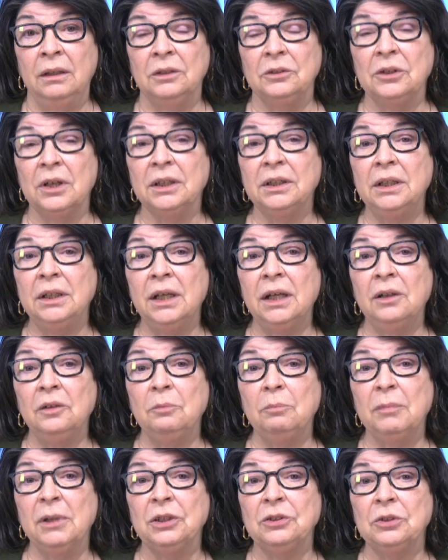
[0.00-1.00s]
The directed
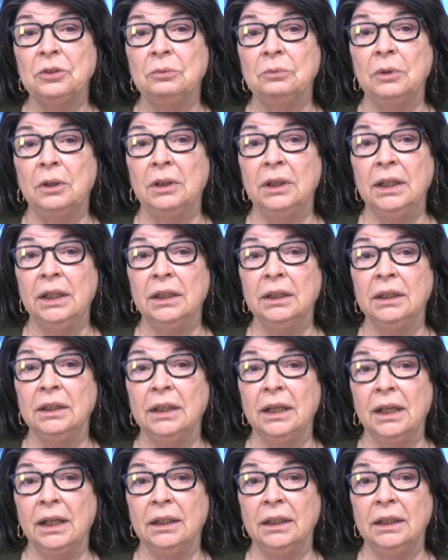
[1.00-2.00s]
health measure will
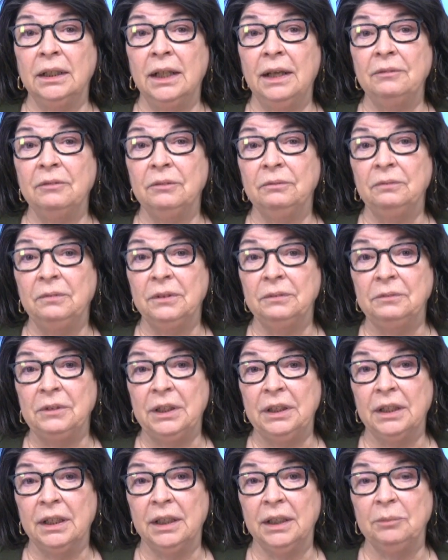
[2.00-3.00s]
end at
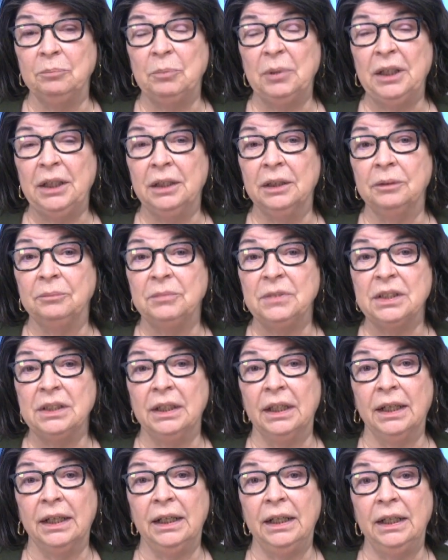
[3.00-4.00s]
11:59 p.m.
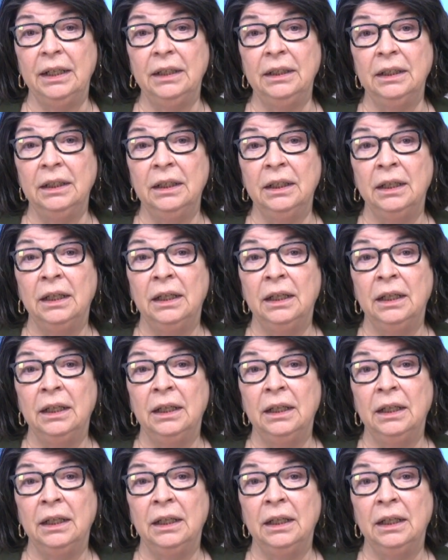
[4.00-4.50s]
tonight.